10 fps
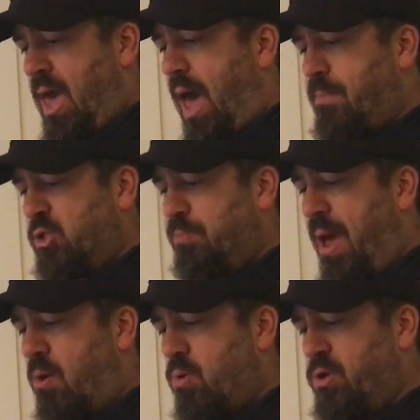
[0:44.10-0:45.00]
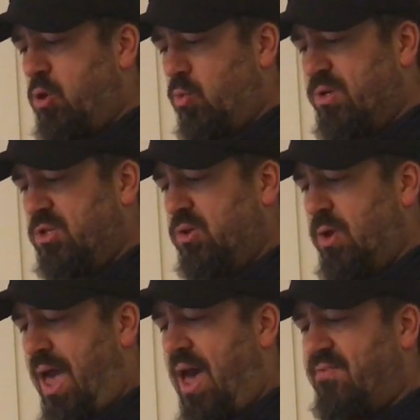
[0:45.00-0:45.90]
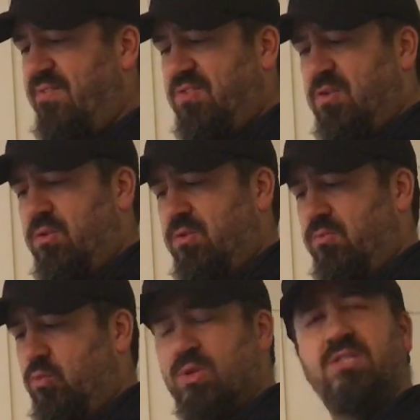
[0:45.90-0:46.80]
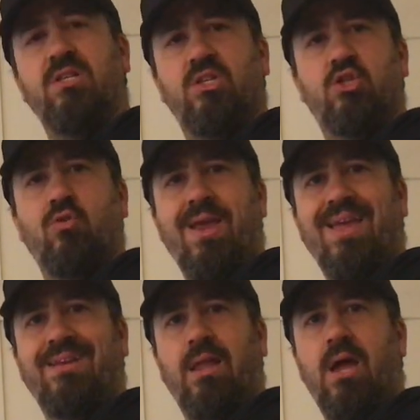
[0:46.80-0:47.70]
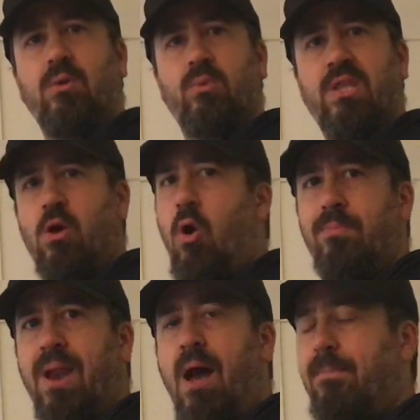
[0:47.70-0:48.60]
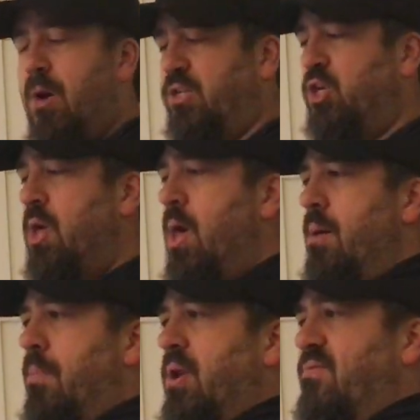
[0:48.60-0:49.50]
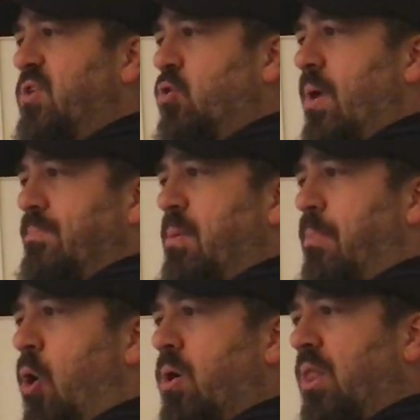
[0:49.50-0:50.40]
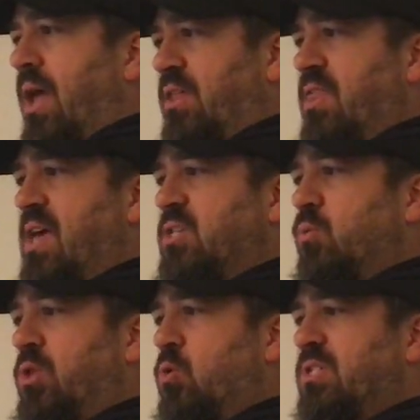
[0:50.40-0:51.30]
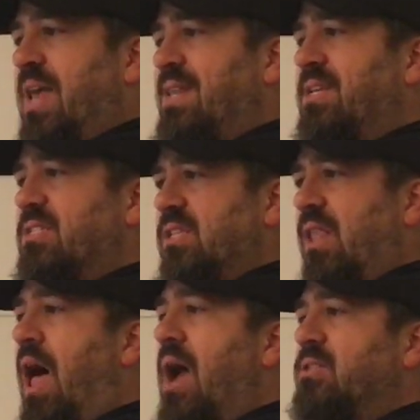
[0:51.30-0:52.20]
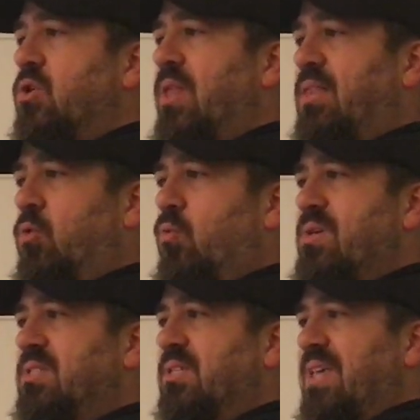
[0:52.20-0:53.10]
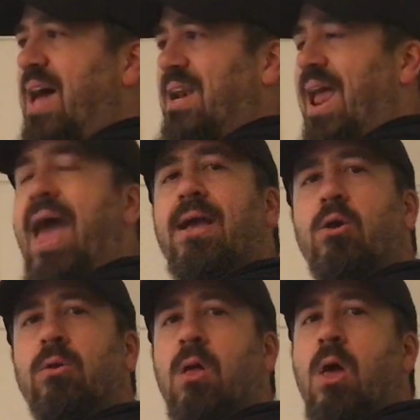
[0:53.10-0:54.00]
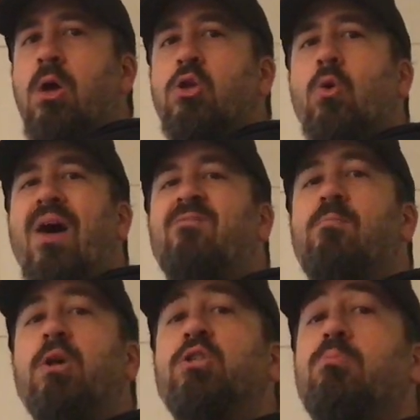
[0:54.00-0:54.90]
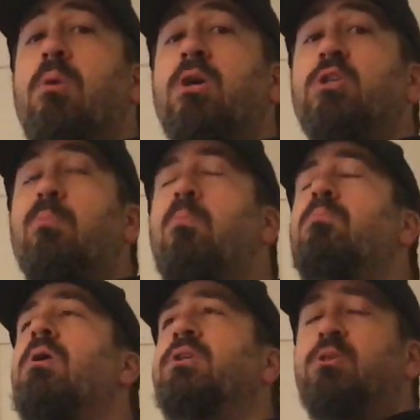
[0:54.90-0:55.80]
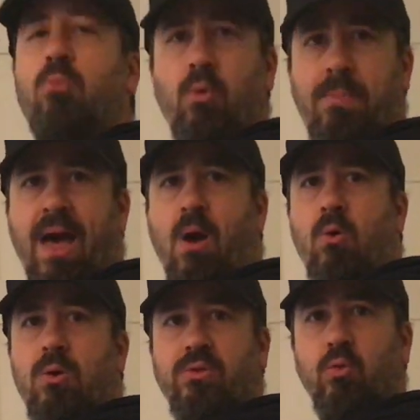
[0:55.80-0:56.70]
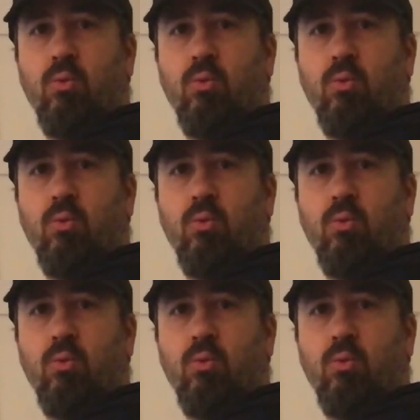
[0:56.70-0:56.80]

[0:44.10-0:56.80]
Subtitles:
How much power in your wrist do you have if the wrist is straight in line with the arm? Not much. But if you grab the bar like this with those tendons locked so that the wrist is at an angle, you have much more power in the